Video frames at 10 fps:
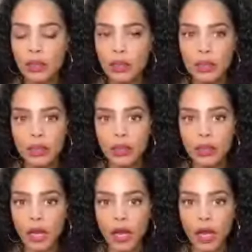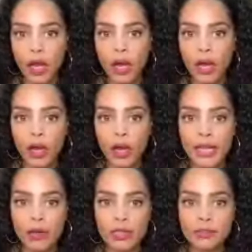while you guys
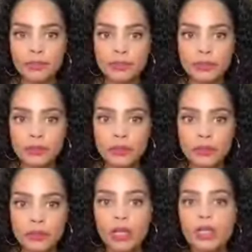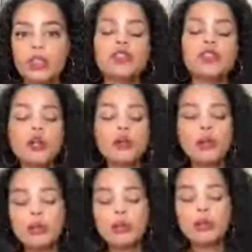
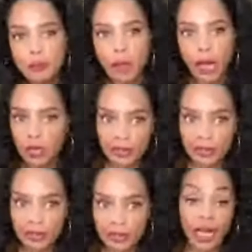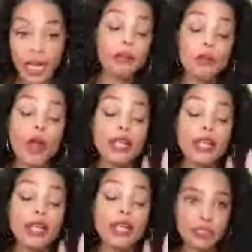are listening to this, I'm going to
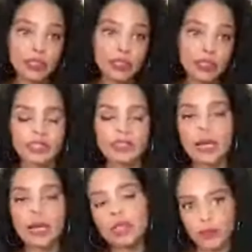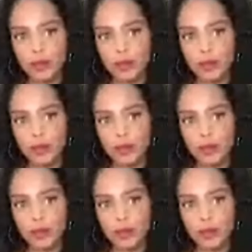check for the mold. Listen,